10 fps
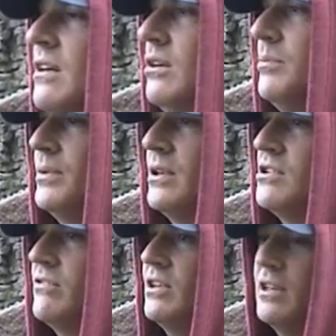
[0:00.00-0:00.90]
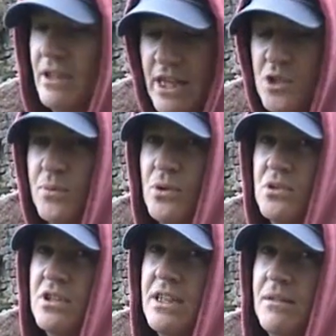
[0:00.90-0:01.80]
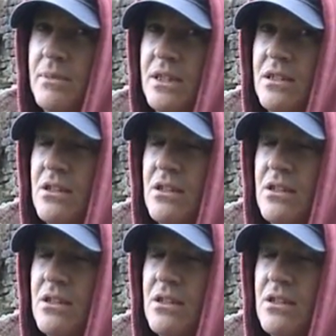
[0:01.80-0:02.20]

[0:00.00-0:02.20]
or parts of your exposed skin being